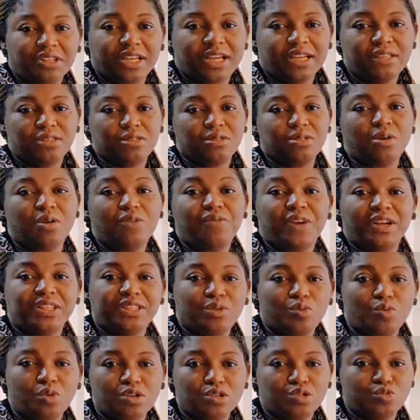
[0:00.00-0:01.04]
stuff and he
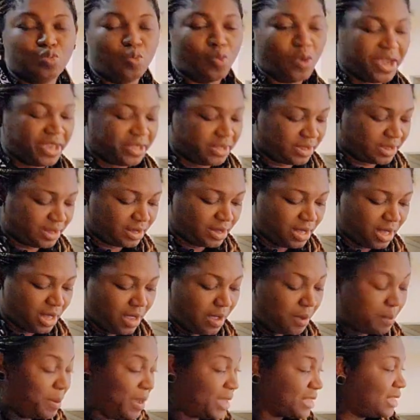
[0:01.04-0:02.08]
was waiting.
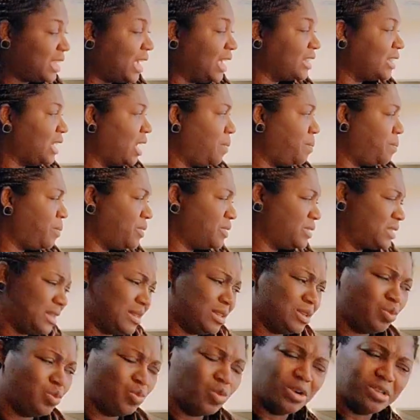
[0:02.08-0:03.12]
But at that point he
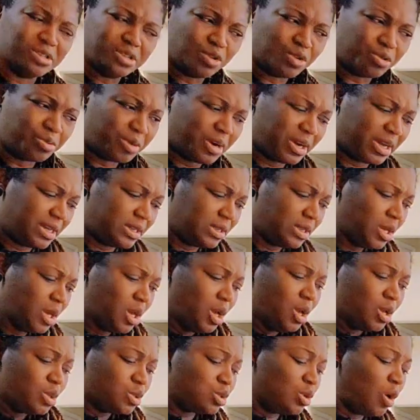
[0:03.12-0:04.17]
was crying.
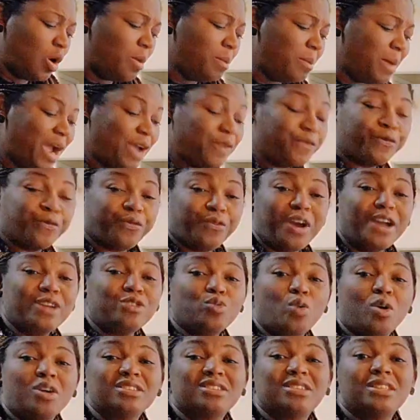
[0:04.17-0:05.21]
So my friend
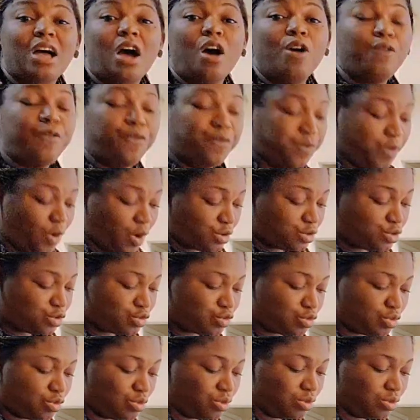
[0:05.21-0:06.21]
was now forced to,